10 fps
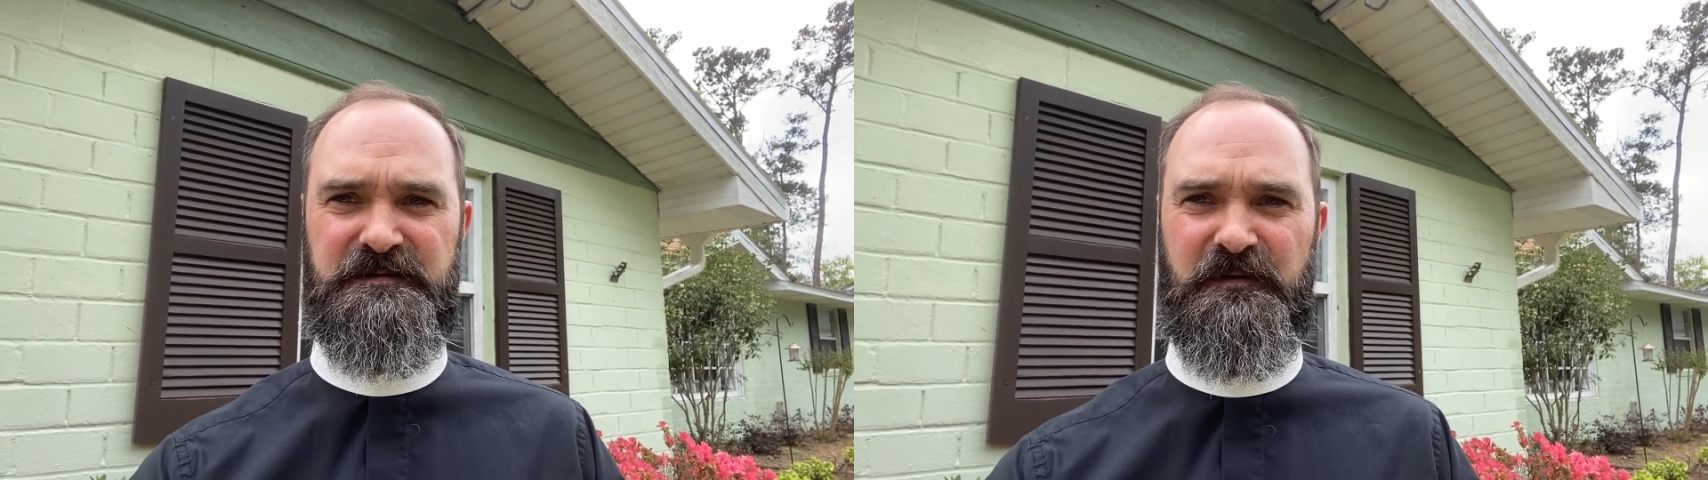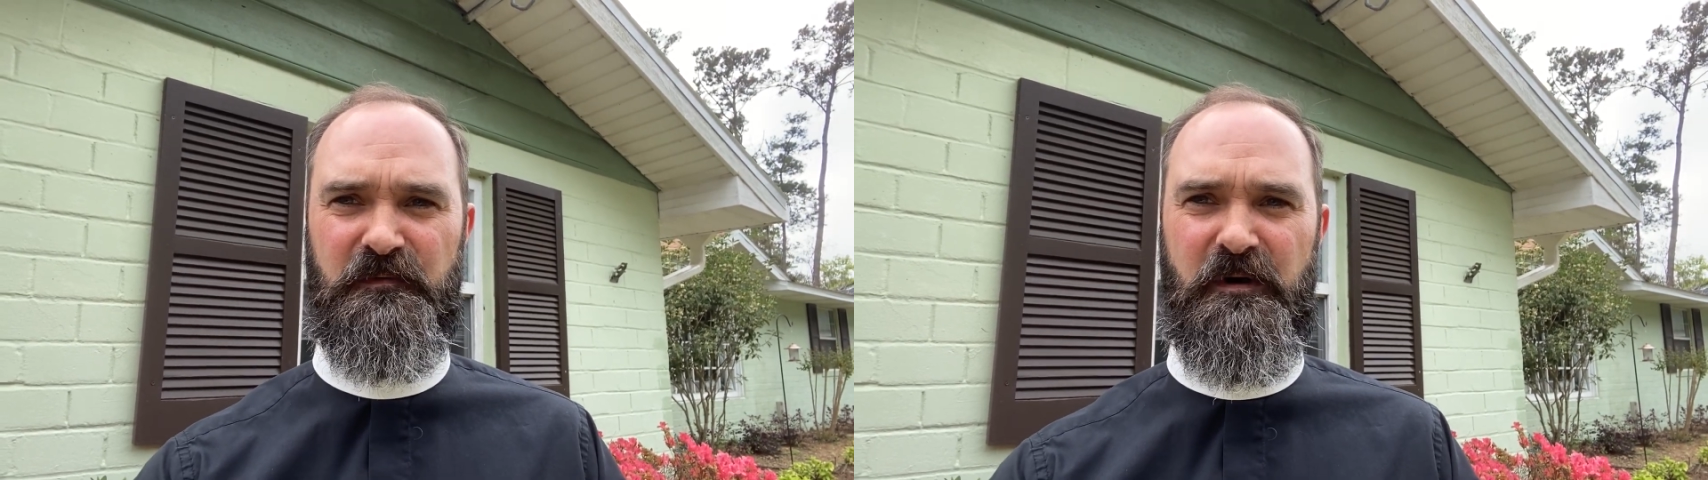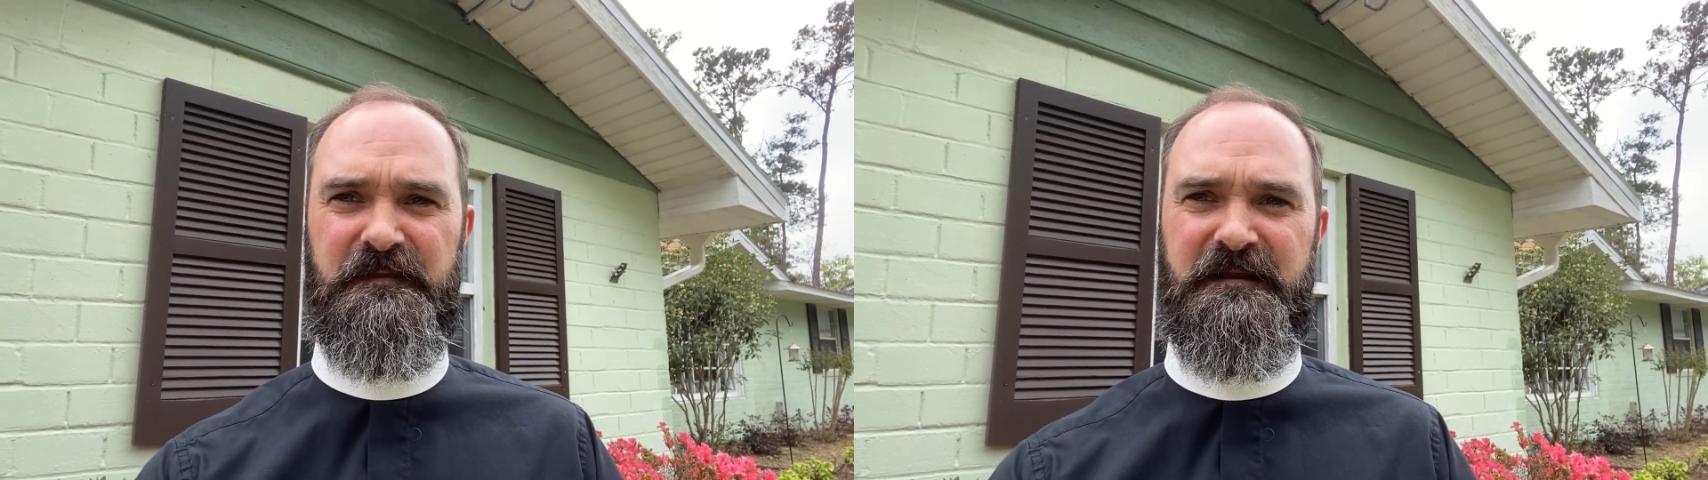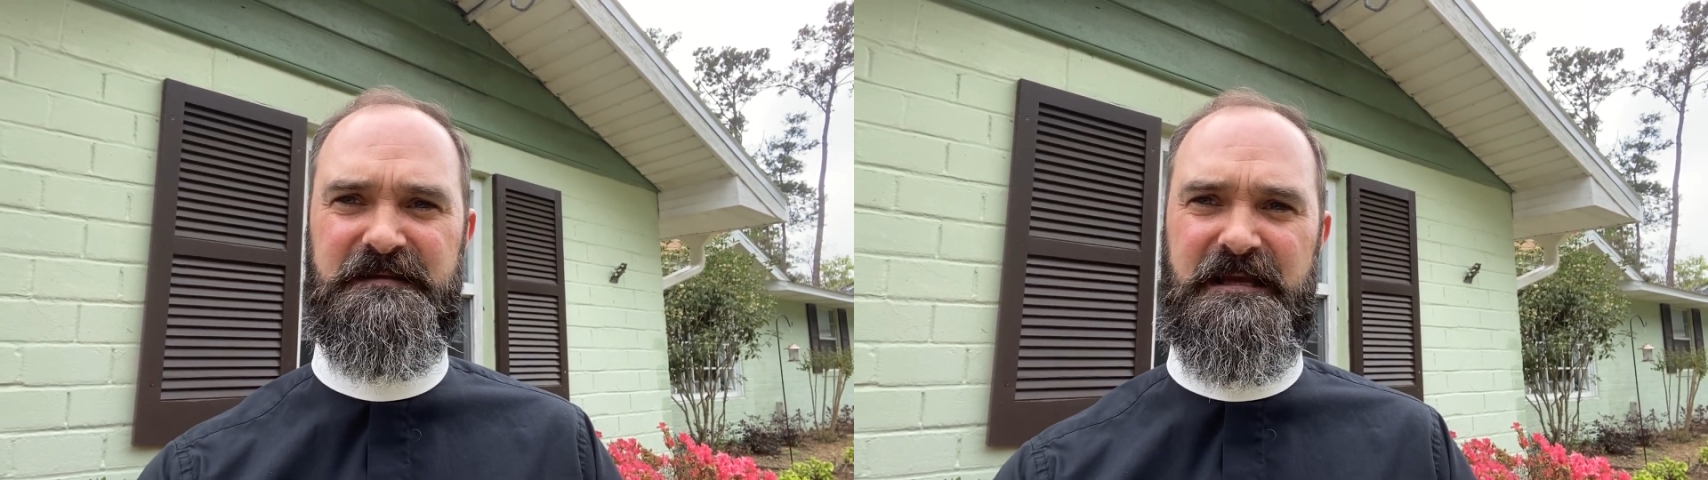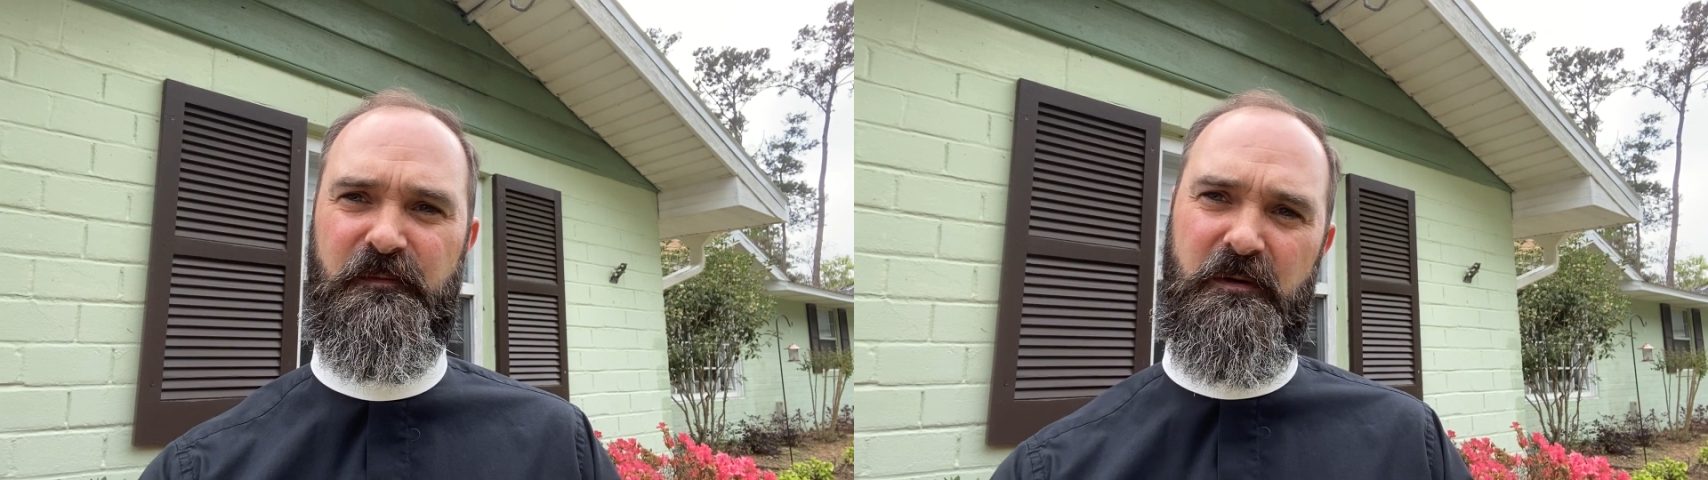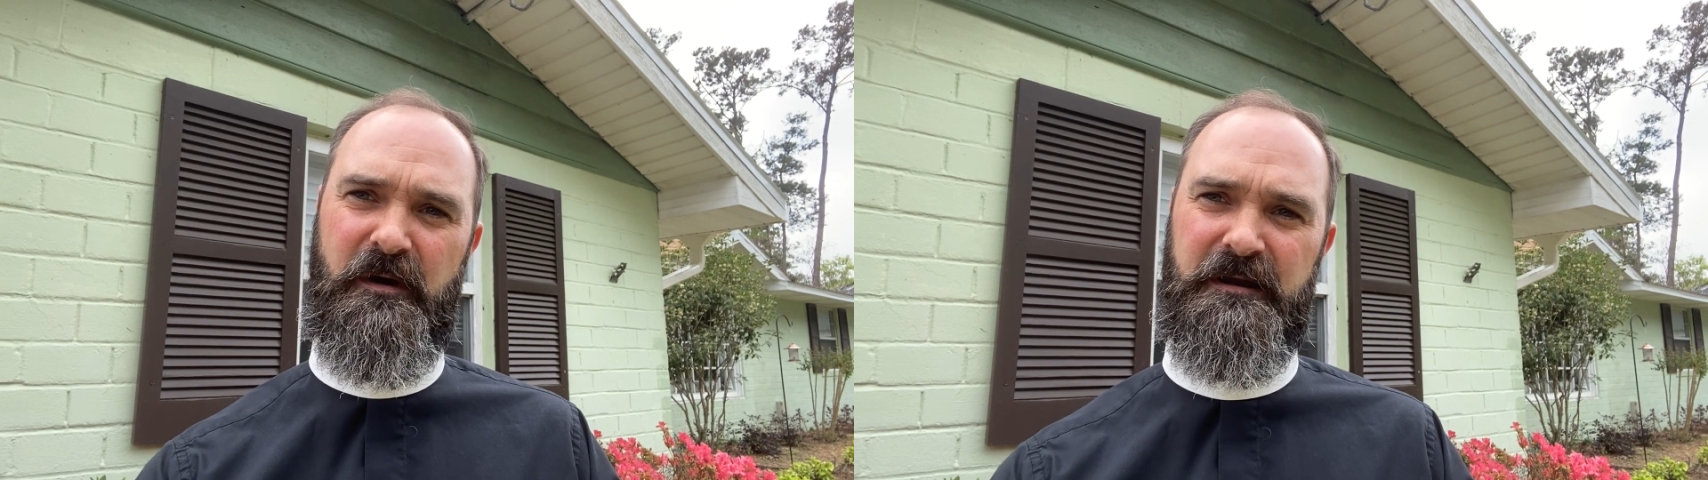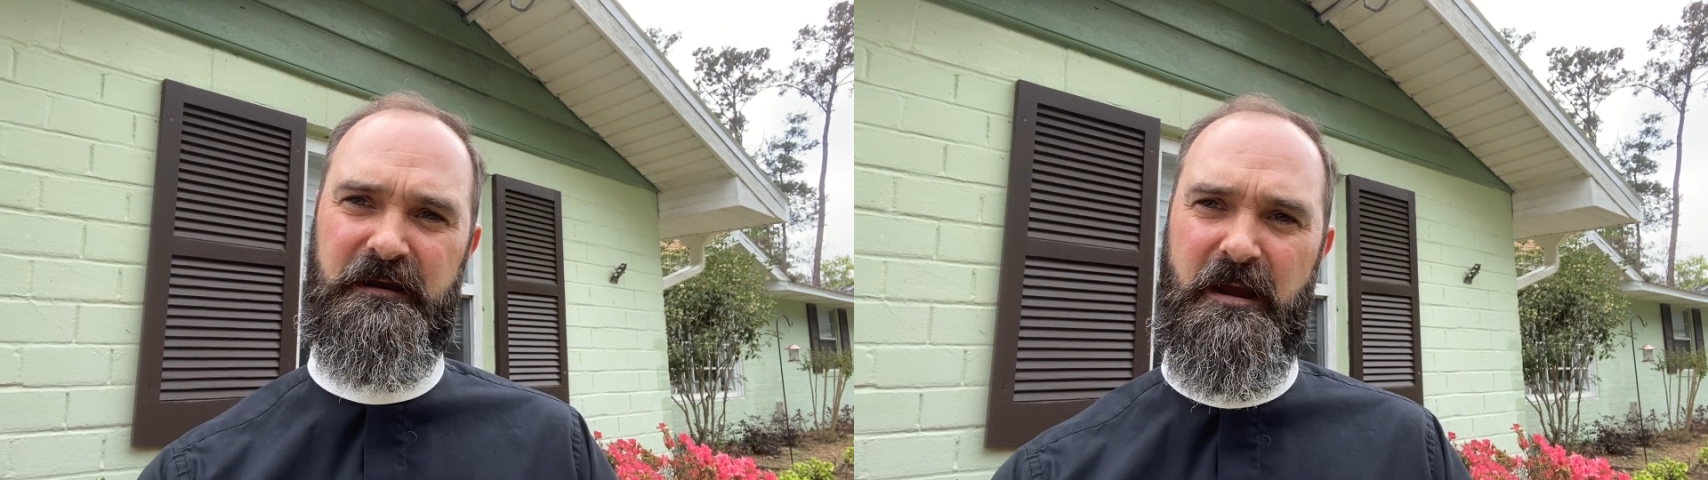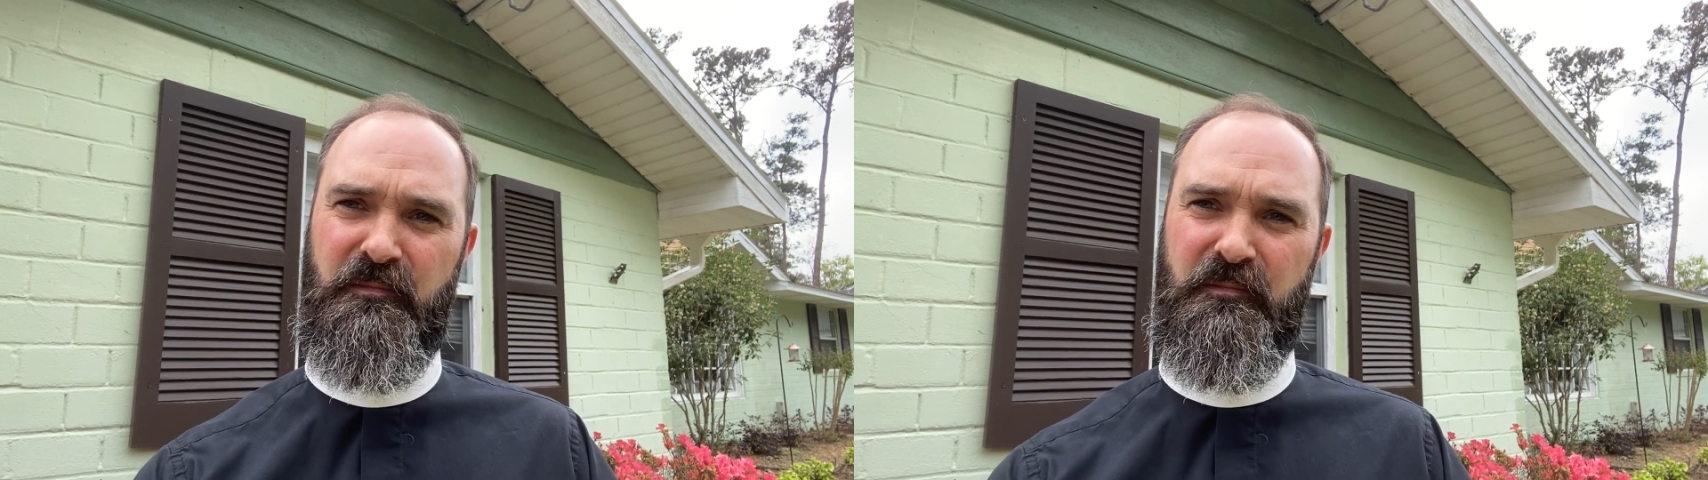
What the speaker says: So one that said, we want to